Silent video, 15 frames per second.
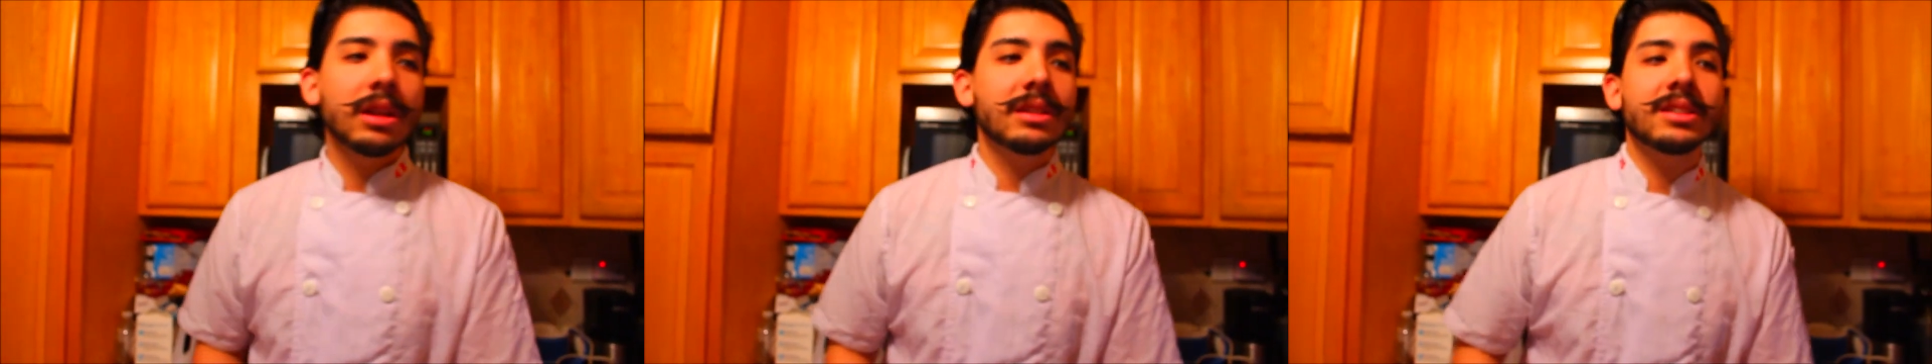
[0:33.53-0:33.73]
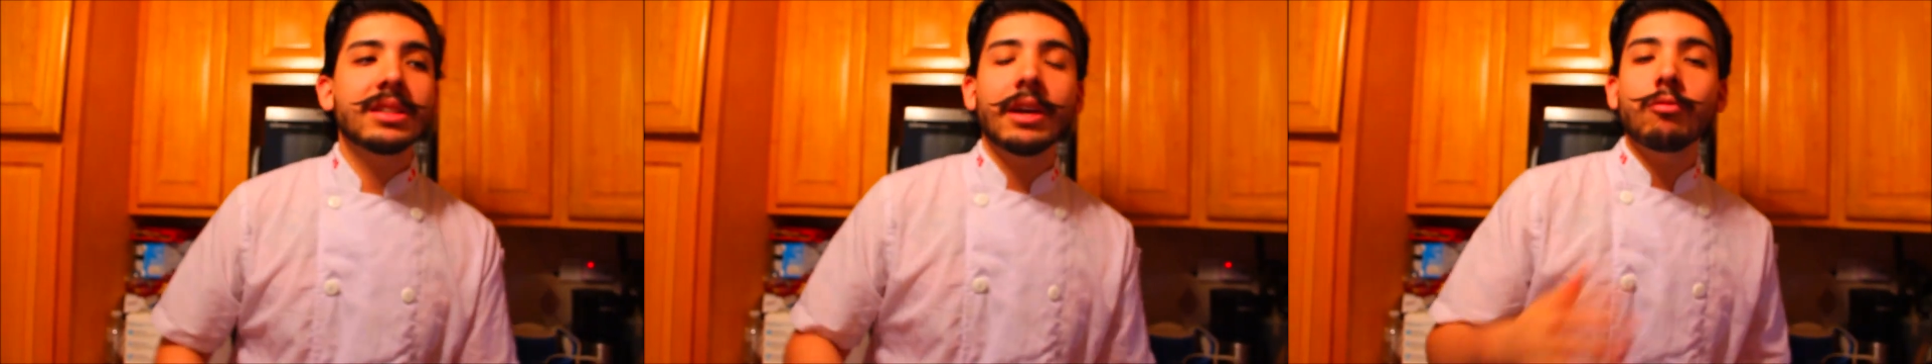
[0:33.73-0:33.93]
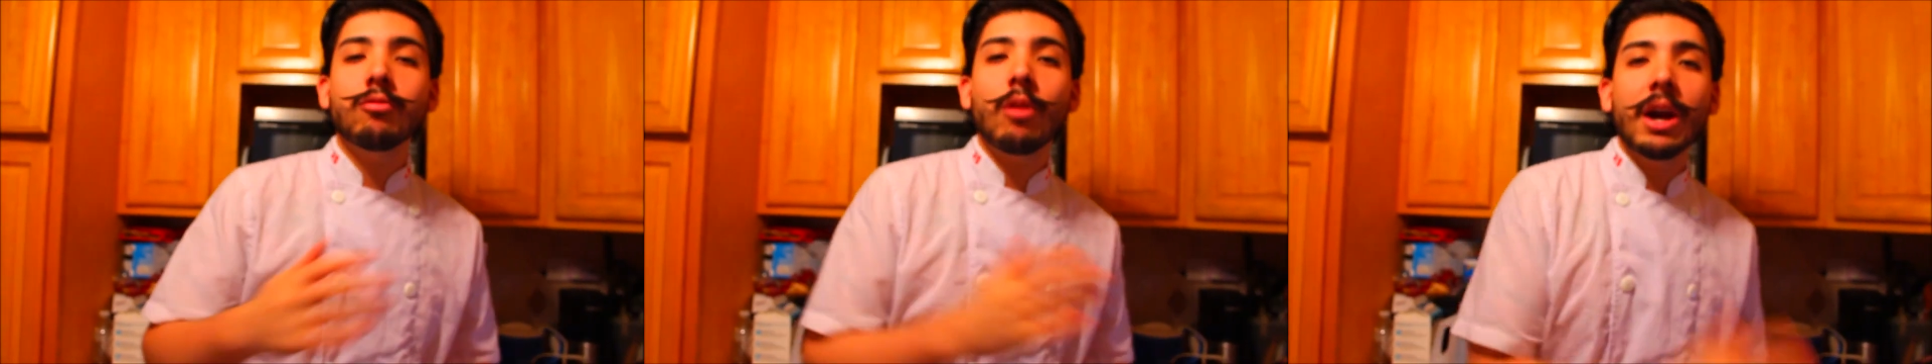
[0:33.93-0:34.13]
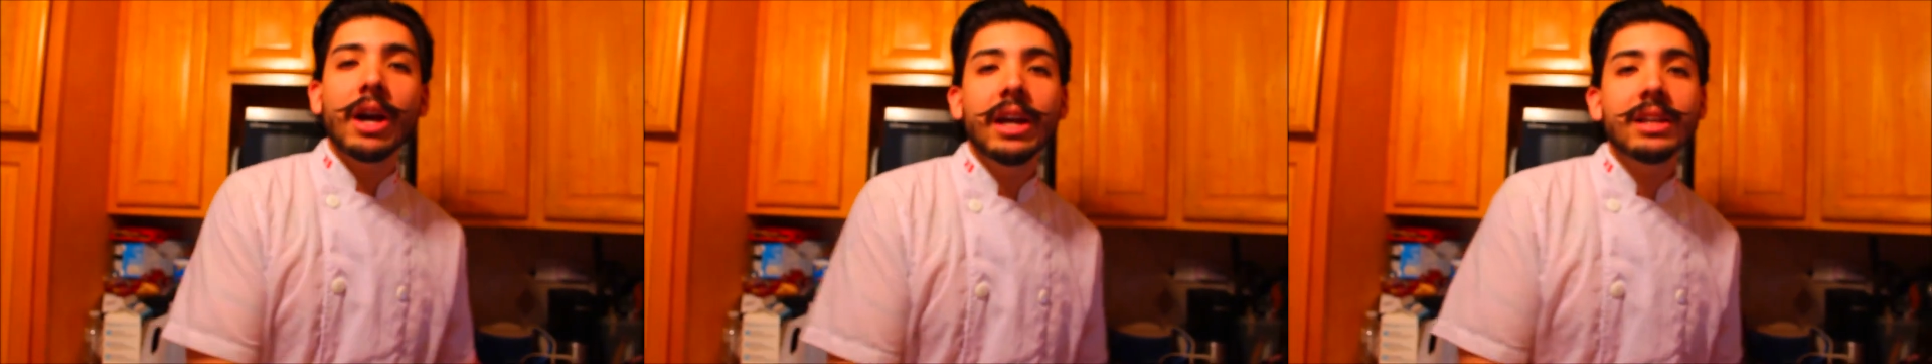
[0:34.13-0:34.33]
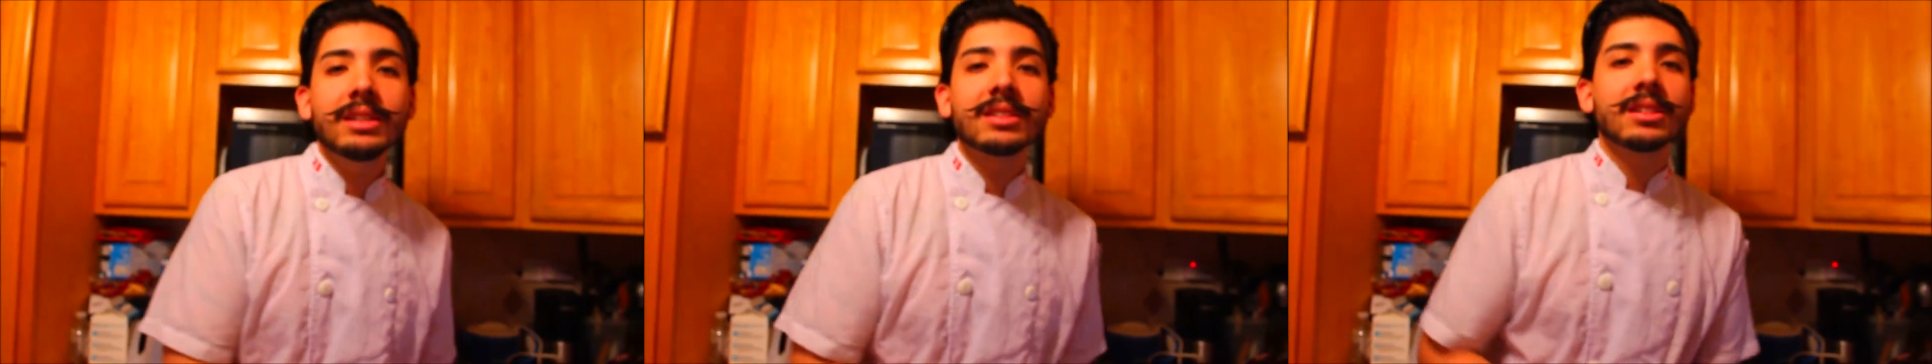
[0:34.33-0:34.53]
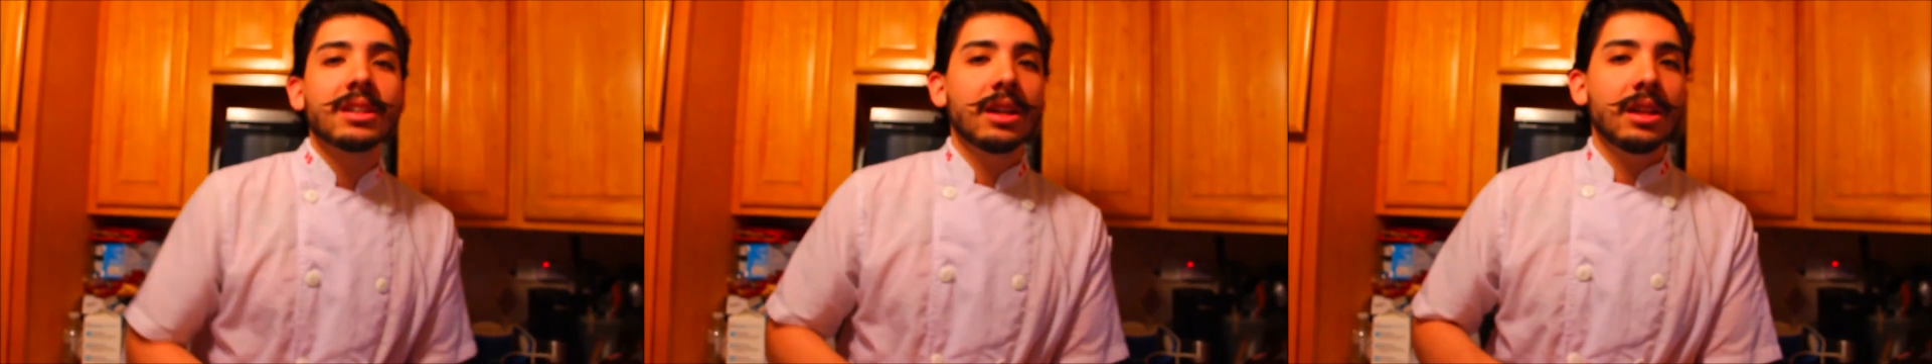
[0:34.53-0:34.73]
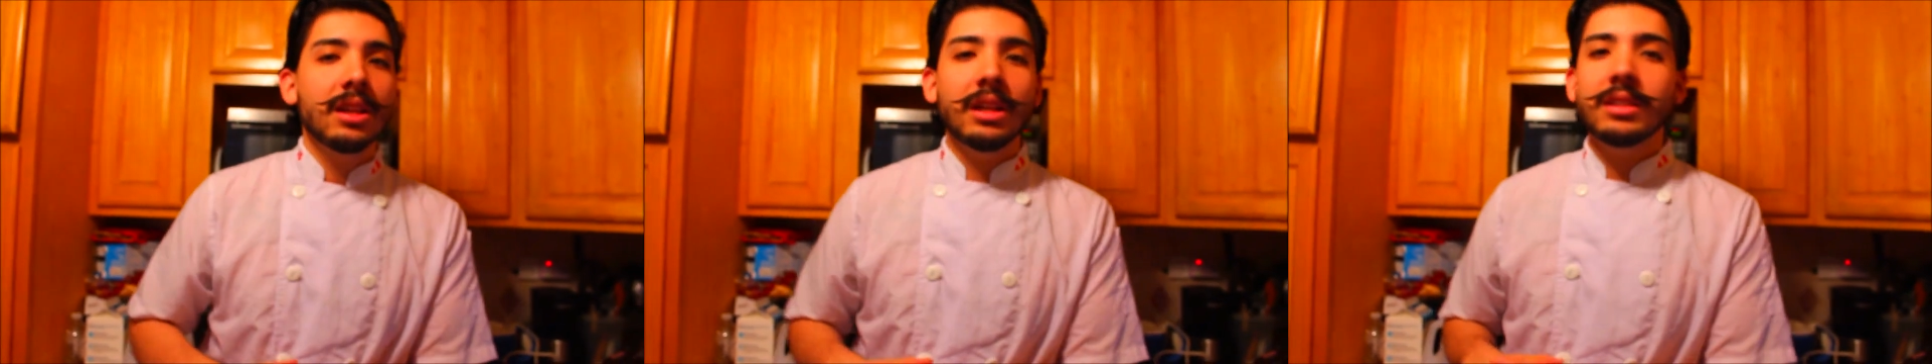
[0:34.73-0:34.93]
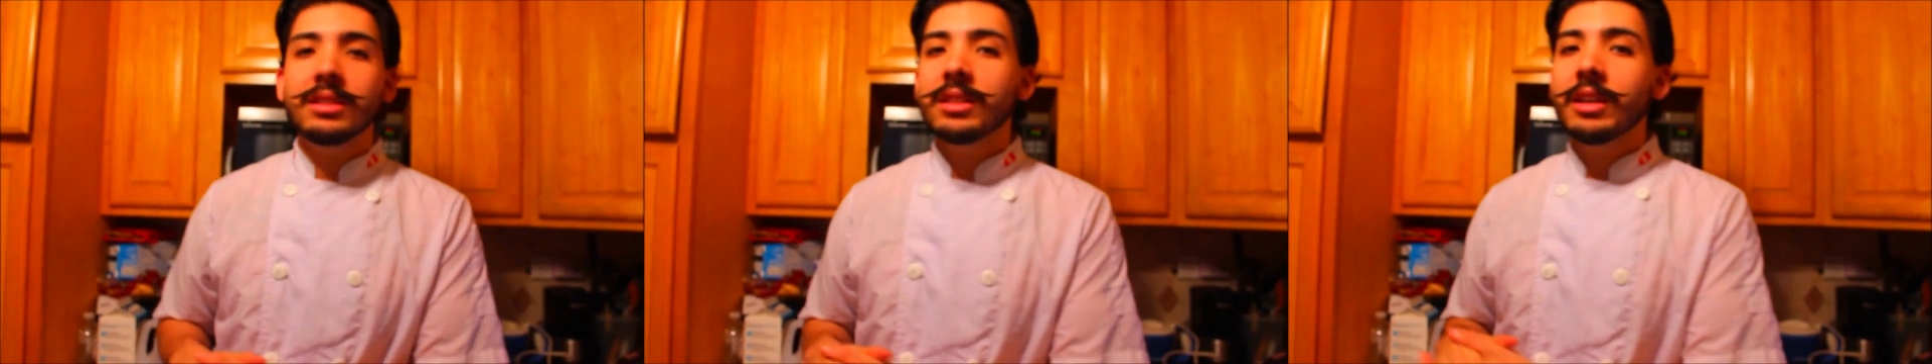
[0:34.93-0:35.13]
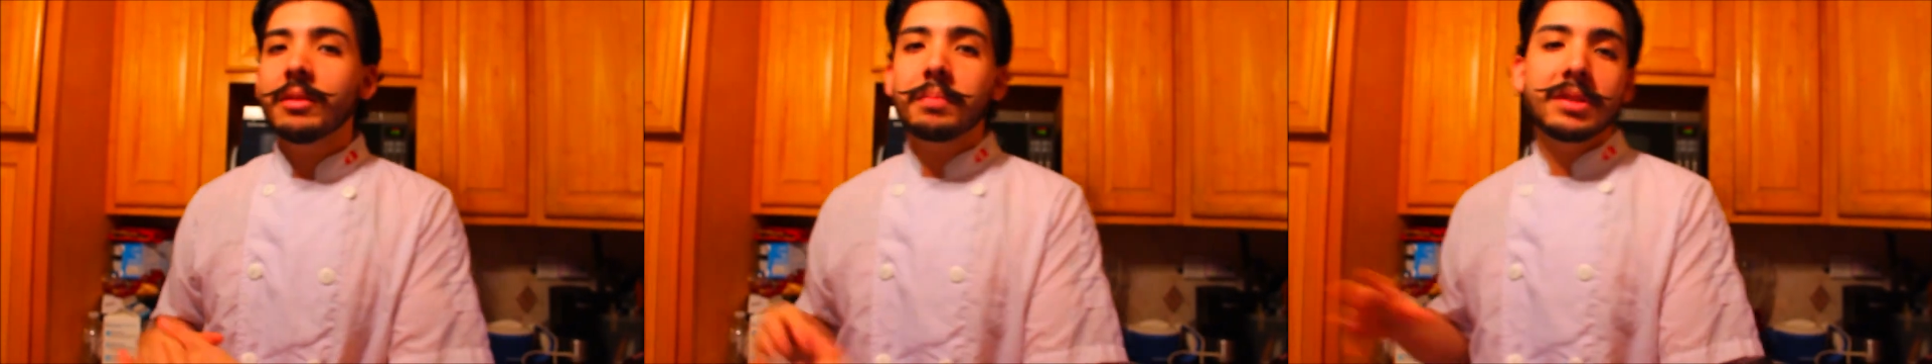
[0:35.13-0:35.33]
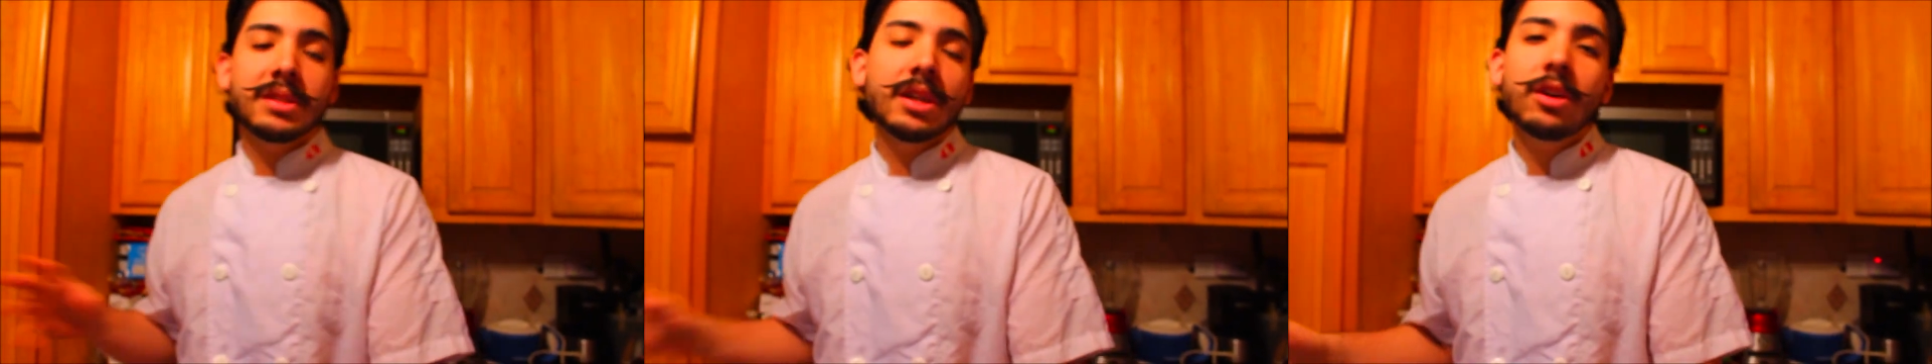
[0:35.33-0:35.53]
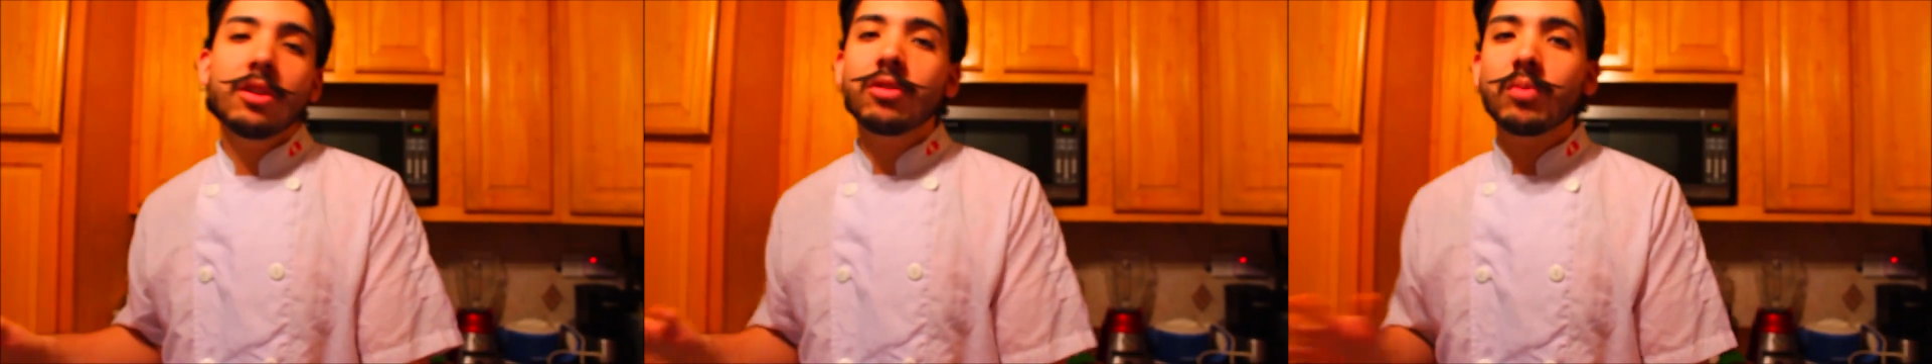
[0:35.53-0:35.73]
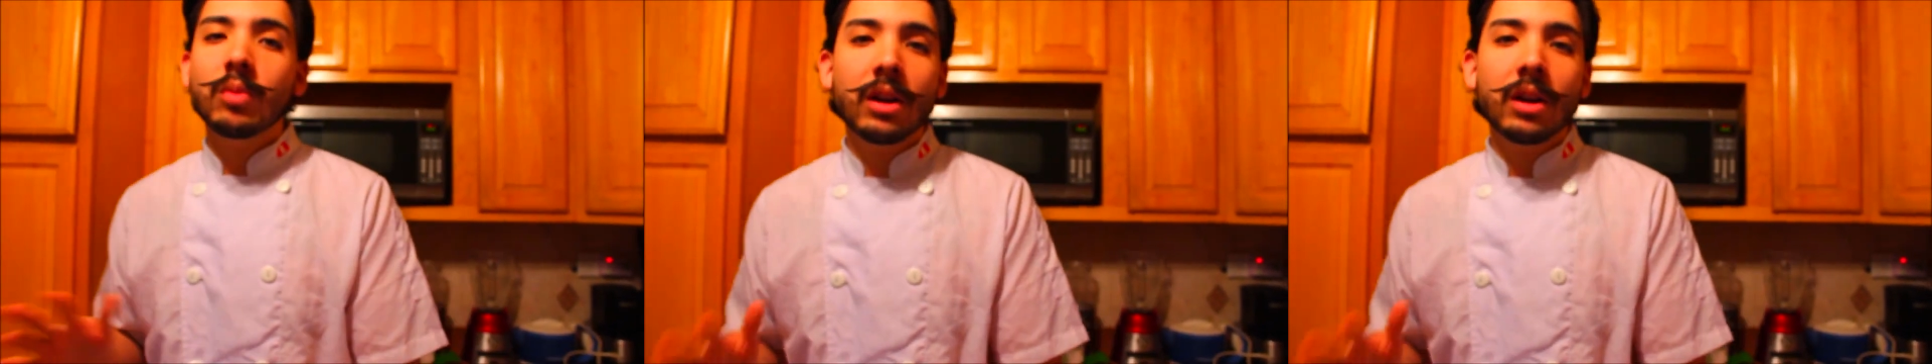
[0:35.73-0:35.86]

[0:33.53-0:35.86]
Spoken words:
let's say rice, let's say potatoes,